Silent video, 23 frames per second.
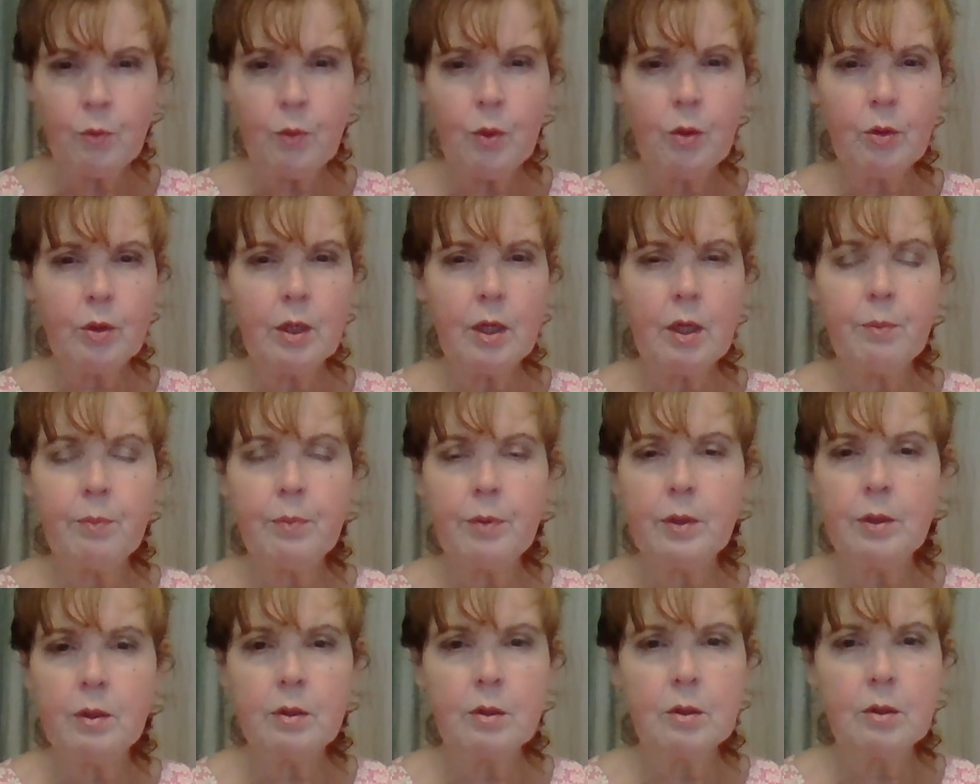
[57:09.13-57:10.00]
woke up
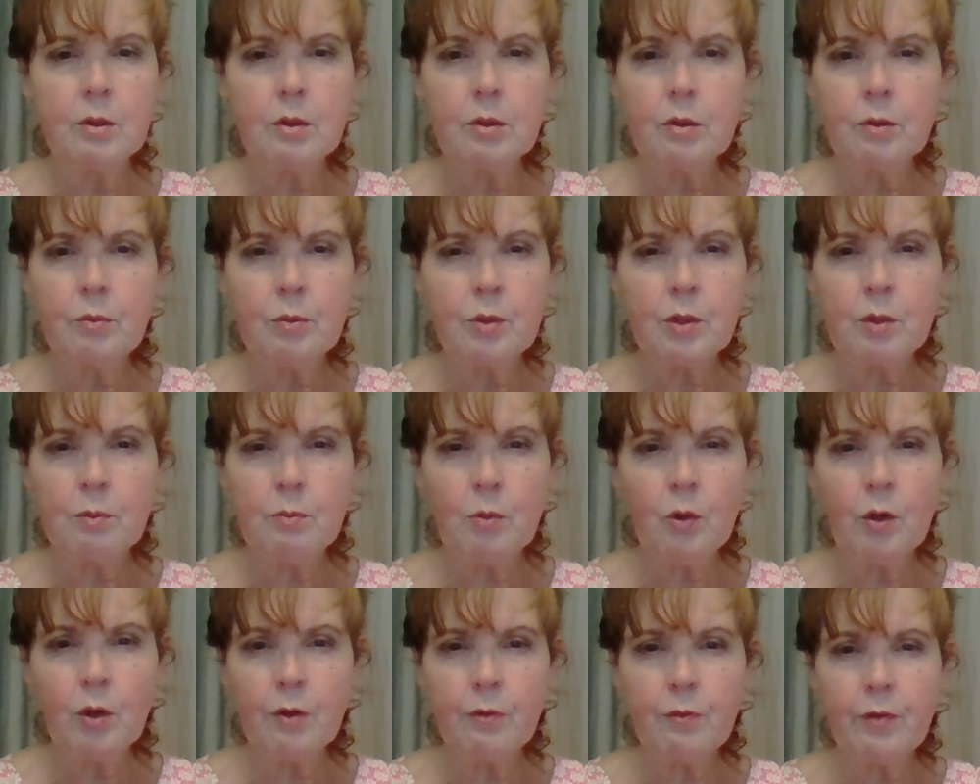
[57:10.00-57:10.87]
and was
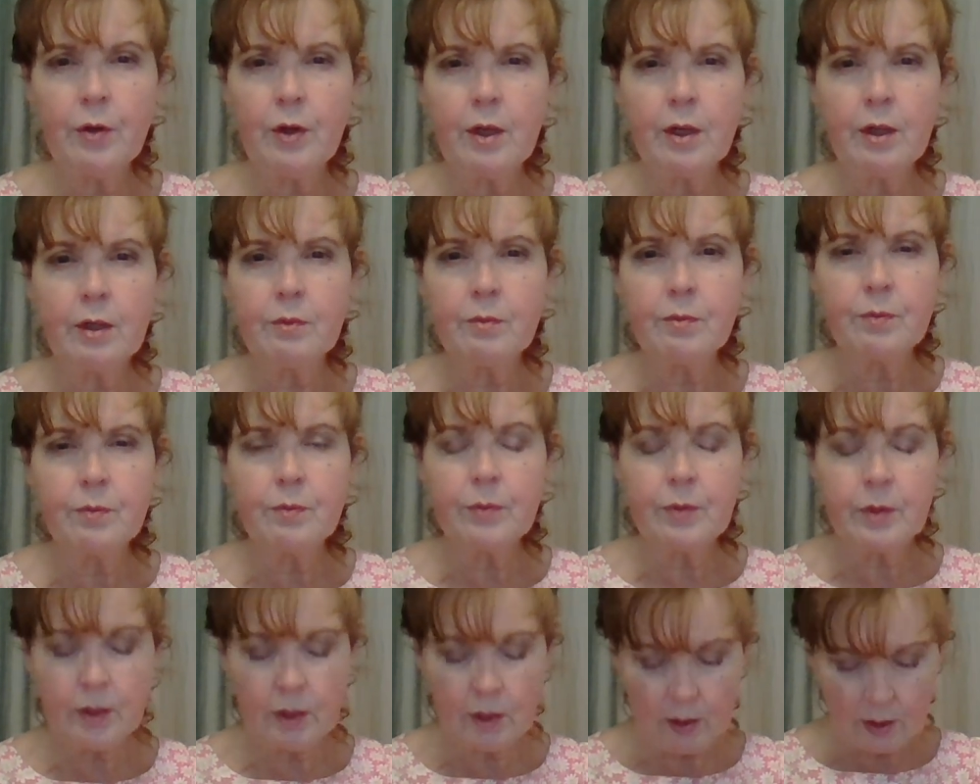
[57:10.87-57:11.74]
mortified
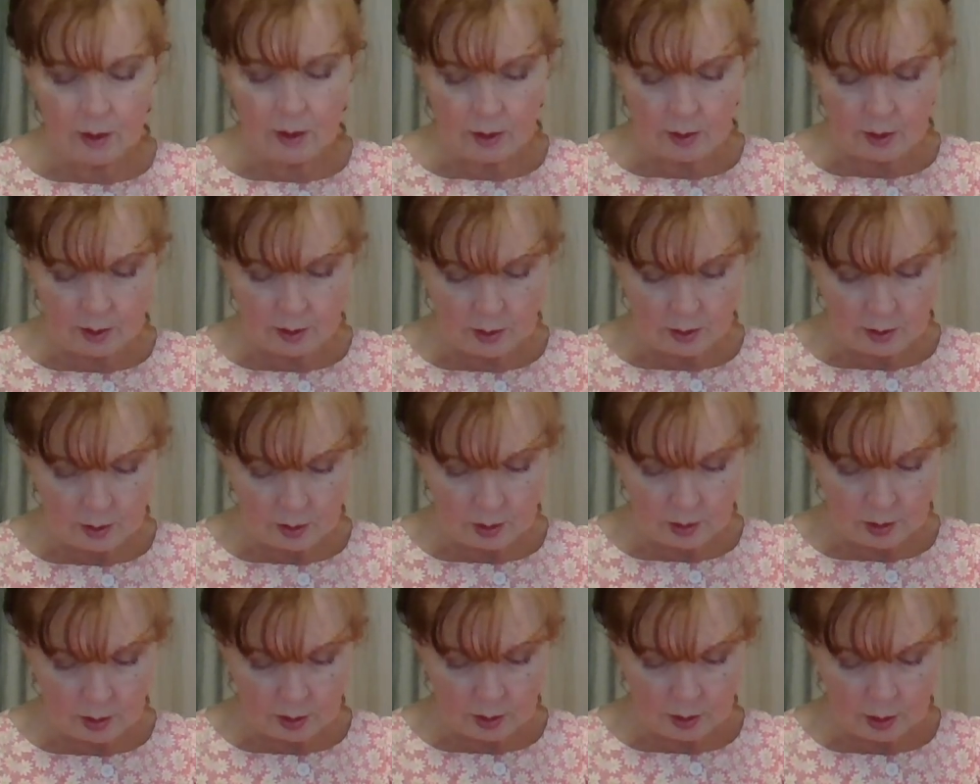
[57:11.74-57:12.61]
and
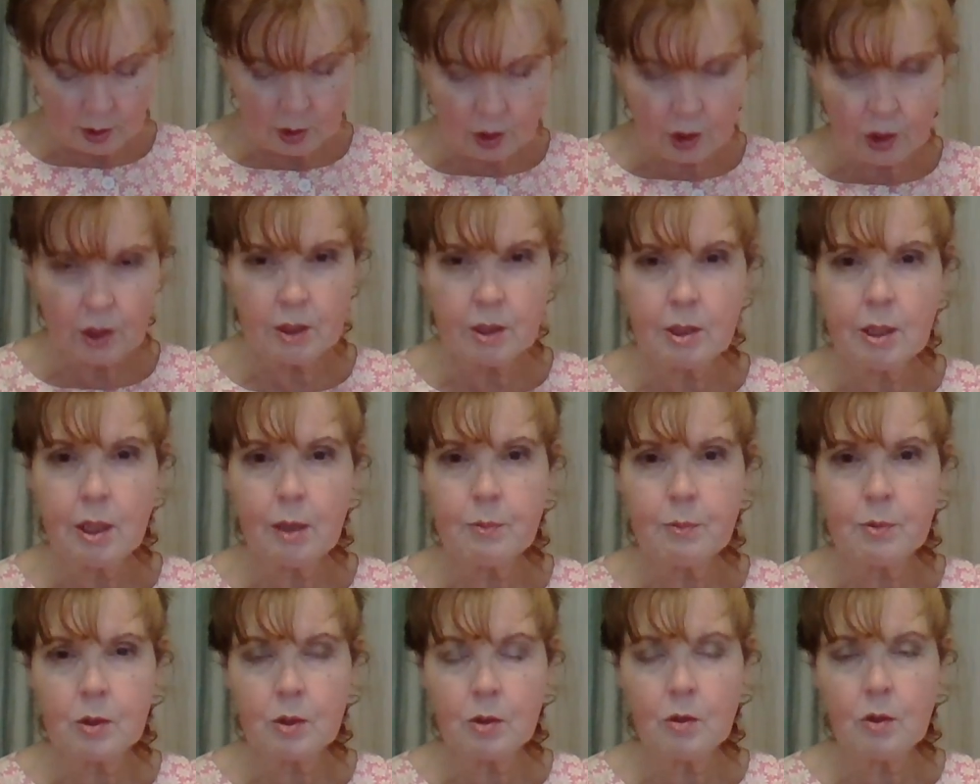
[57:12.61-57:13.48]
that she had
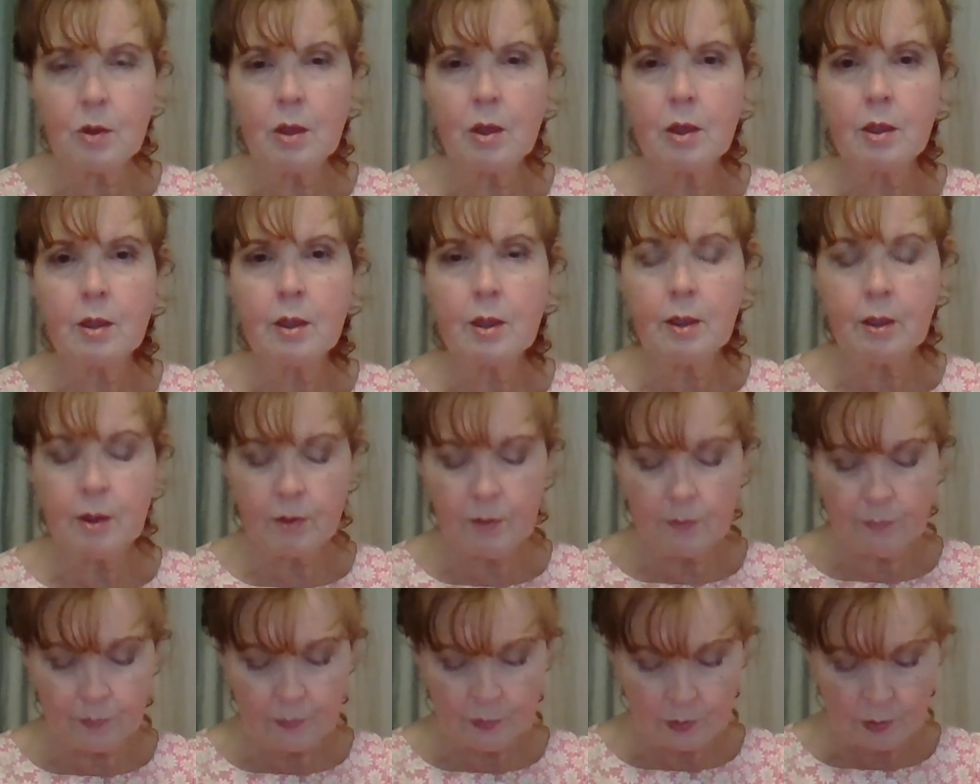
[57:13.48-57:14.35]
slept so long
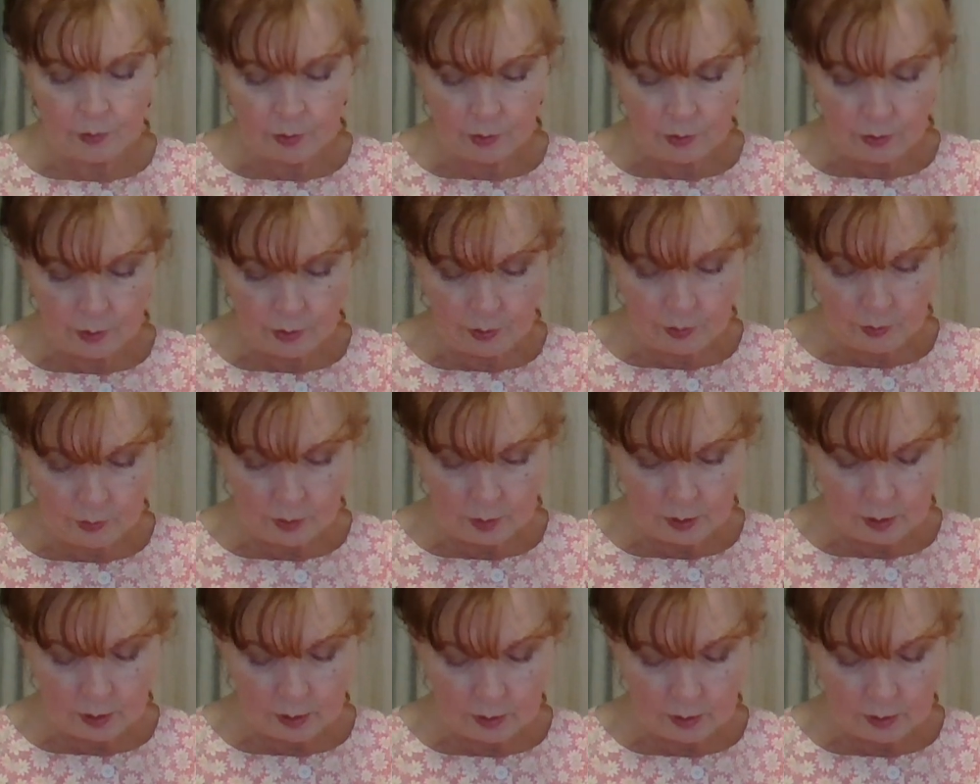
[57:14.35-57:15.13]
and her